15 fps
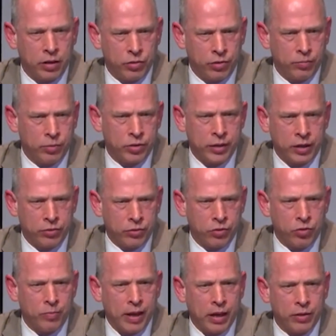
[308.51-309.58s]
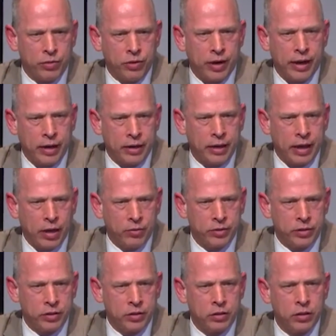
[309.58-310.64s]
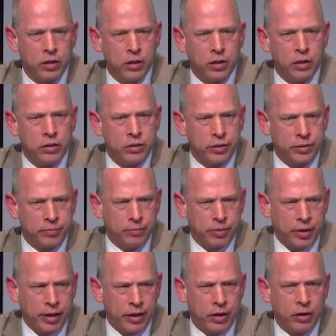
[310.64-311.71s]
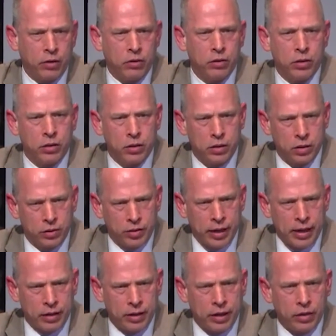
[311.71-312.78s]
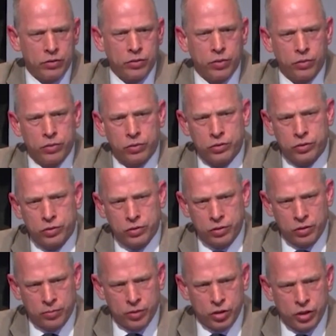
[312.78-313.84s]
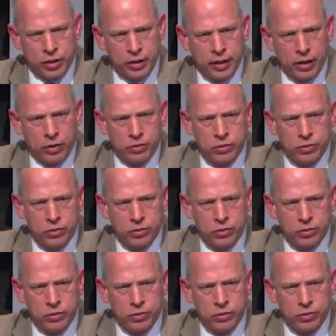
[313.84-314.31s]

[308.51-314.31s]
a certain percentage of those ballots are hand counted to compare the hand count totals to the machine